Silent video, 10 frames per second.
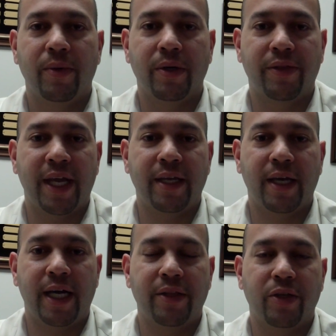thank
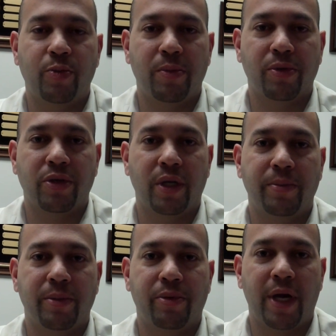God those people show
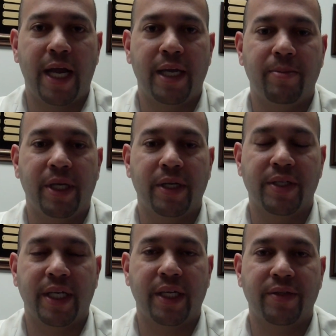up to pray,
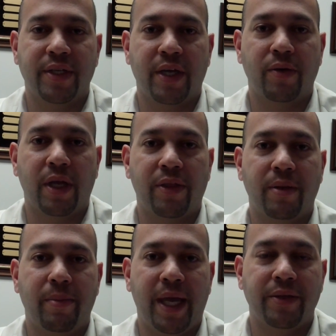because I guess now
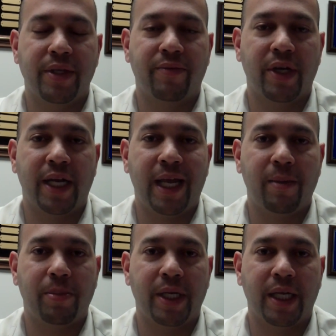nothing bad's ever going to
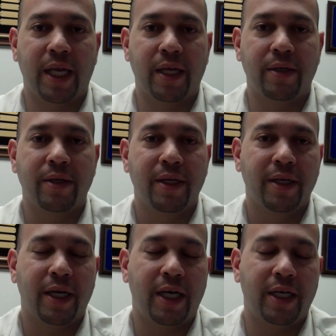happen again
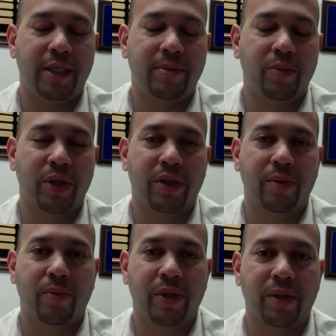with
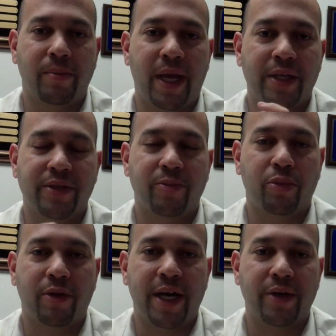the massive
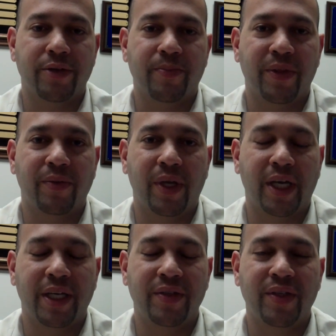prayers.
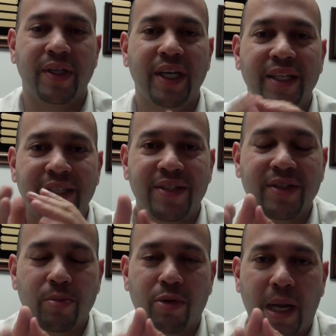Okay, see, this is
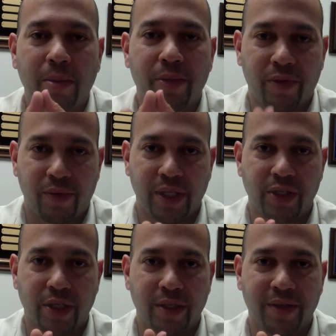the problem with
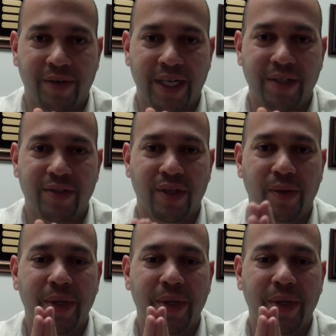religion, all right? So